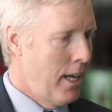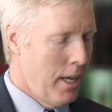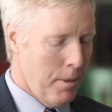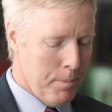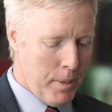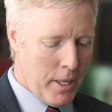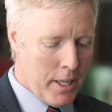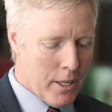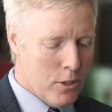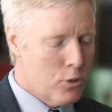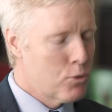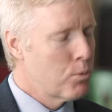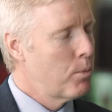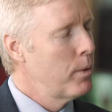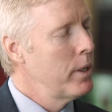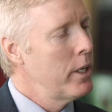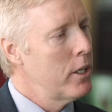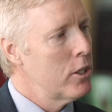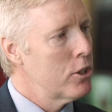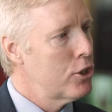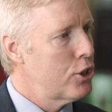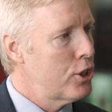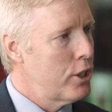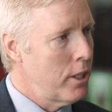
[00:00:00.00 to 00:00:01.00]
His
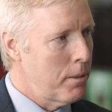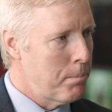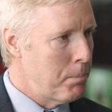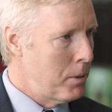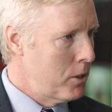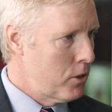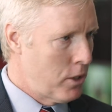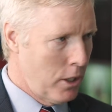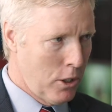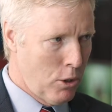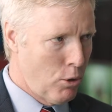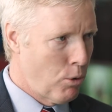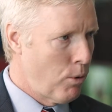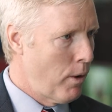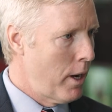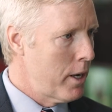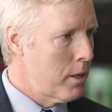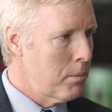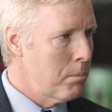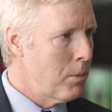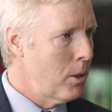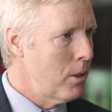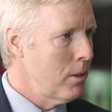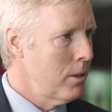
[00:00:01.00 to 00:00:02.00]
readership is
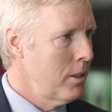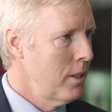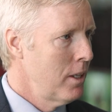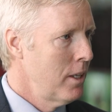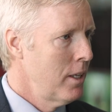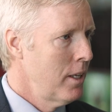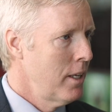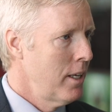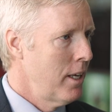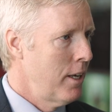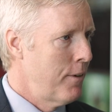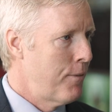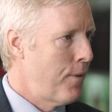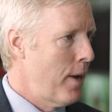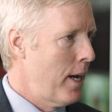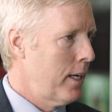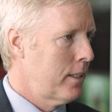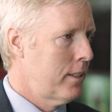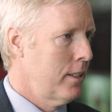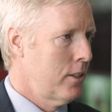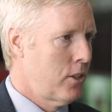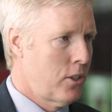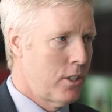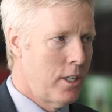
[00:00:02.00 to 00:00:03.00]
incredible. In
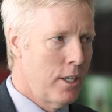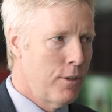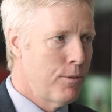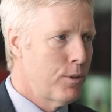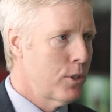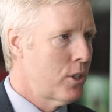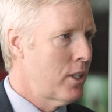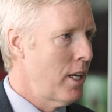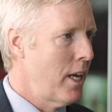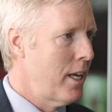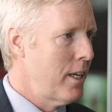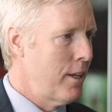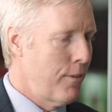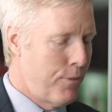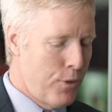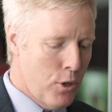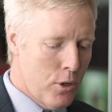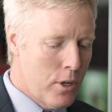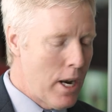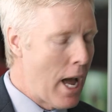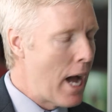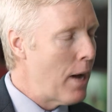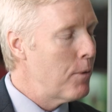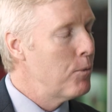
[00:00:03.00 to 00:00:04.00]
fact, as Steve was saying, if
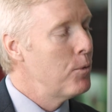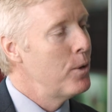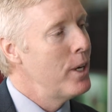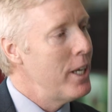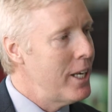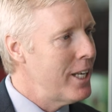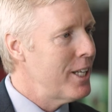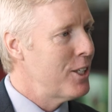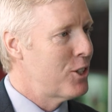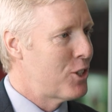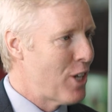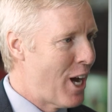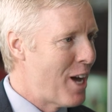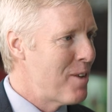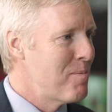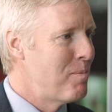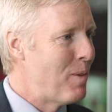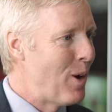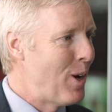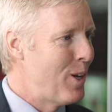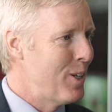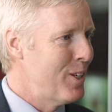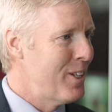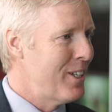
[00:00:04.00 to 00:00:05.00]
you're not reading John
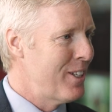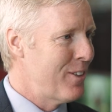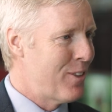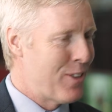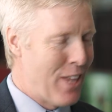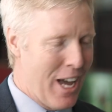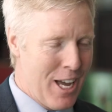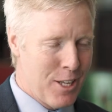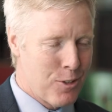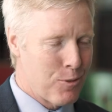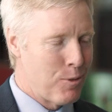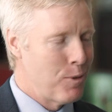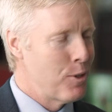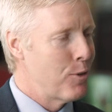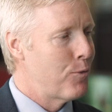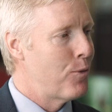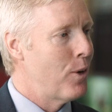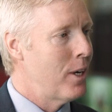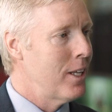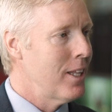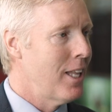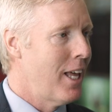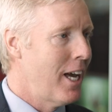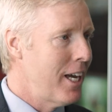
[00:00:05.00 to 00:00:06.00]
Malden, Thoughts from the
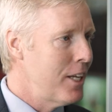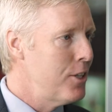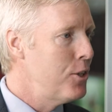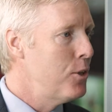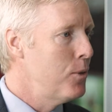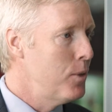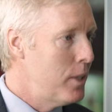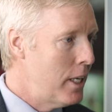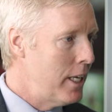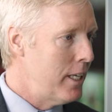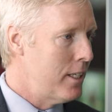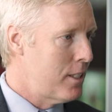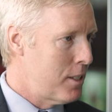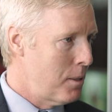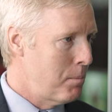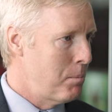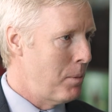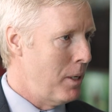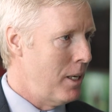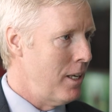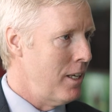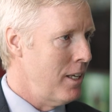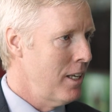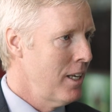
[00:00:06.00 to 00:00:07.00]
Front Line, you need to
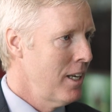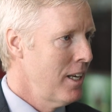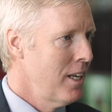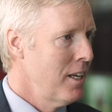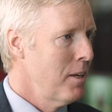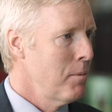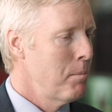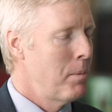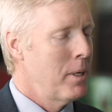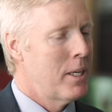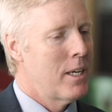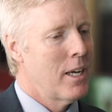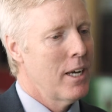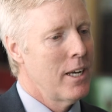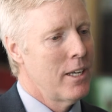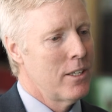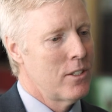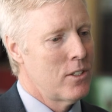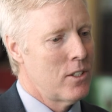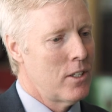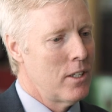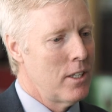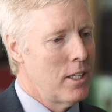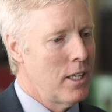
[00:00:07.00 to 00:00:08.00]
be,
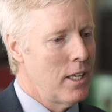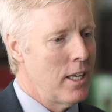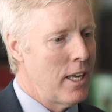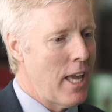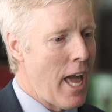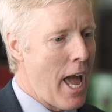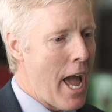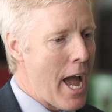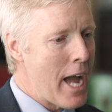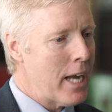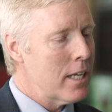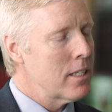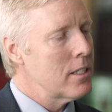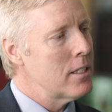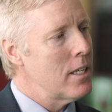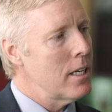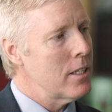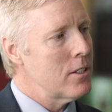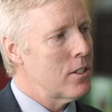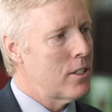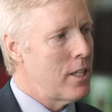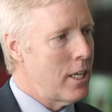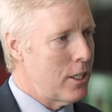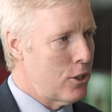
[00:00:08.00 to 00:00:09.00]
because the
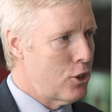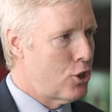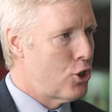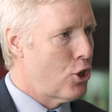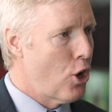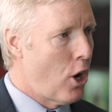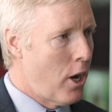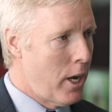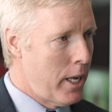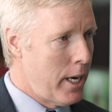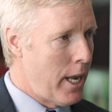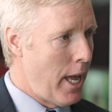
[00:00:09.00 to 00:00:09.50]
access that John